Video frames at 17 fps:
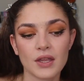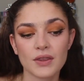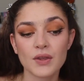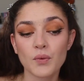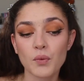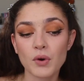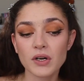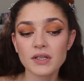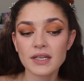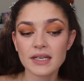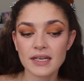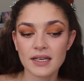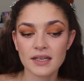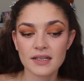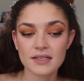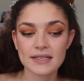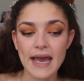The world
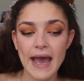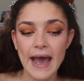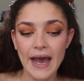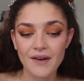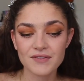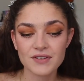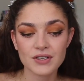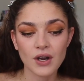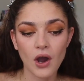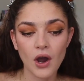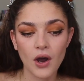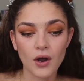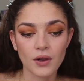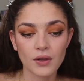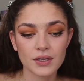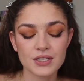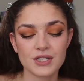is, after
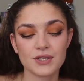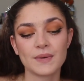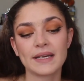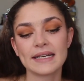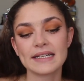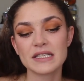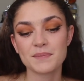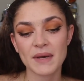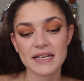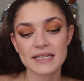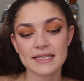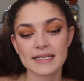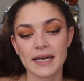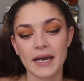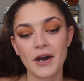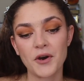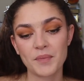all, doing its best
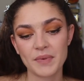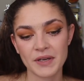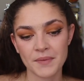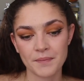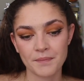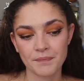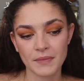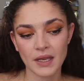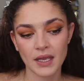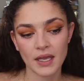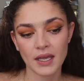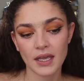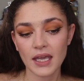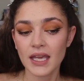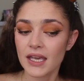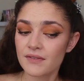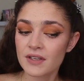to help him,
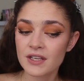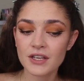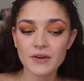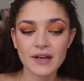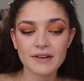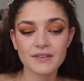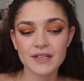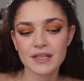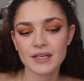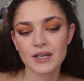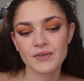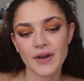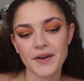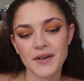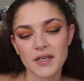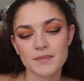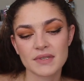even though everything
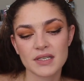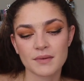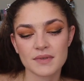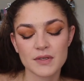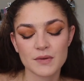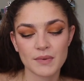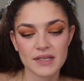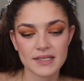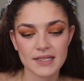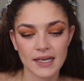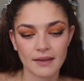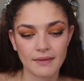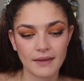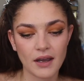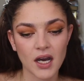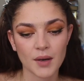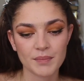around him seems to be saying
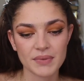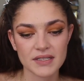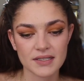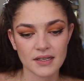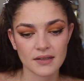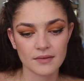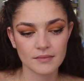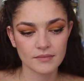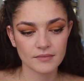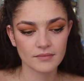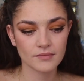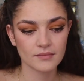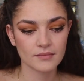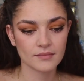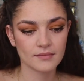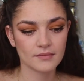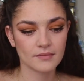the opposite.
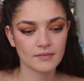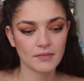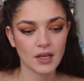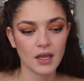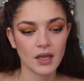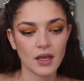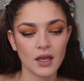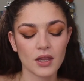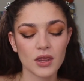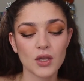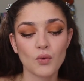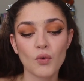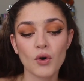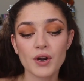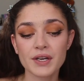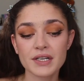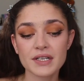The
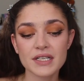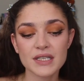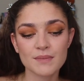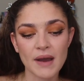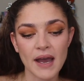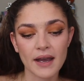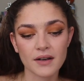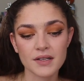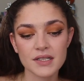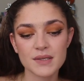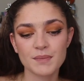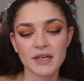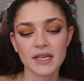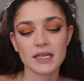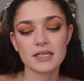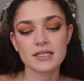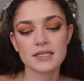warrior smiles,
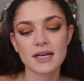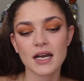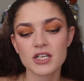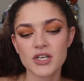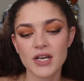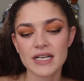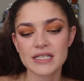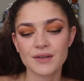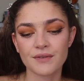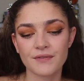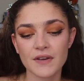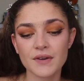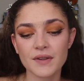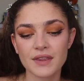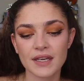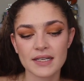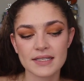but he does not try to
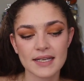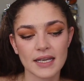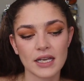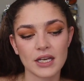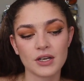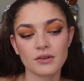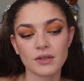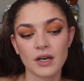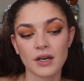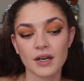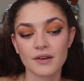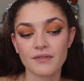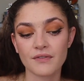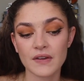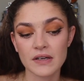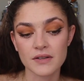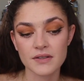feel things that he no longer
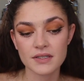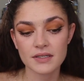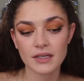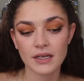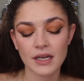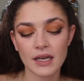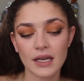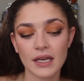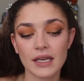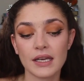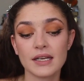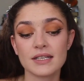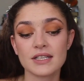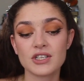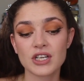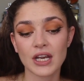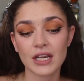feels. He
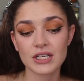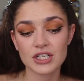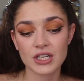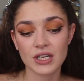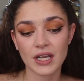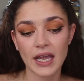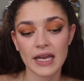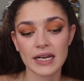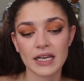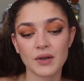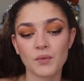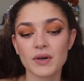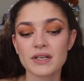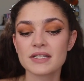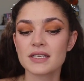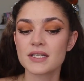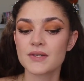is changing, and he
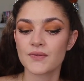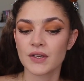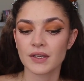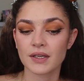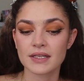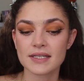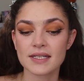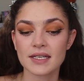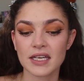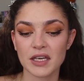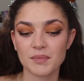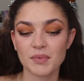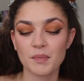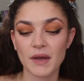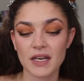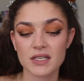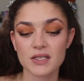wants his feelings to
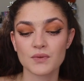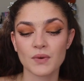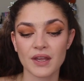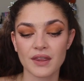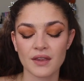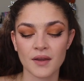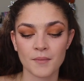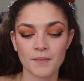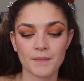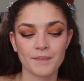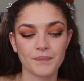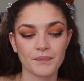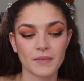keep pace with him.